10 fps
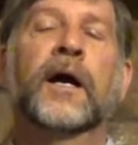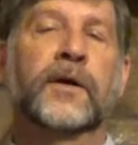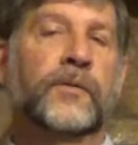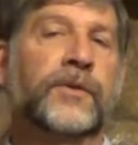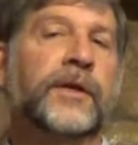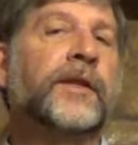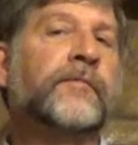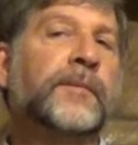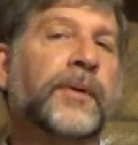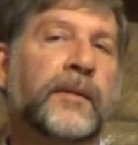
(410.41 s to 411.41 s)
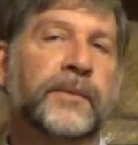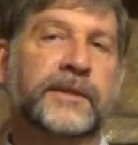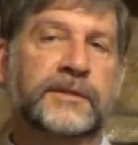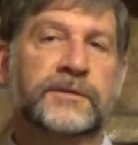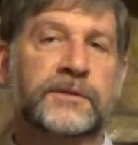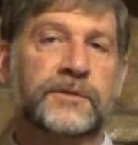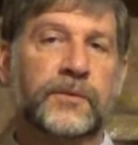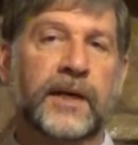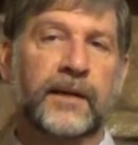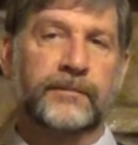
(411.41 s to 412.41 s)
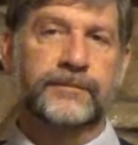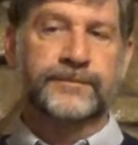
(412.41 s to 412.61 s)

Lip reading: on all the other Republicans as well.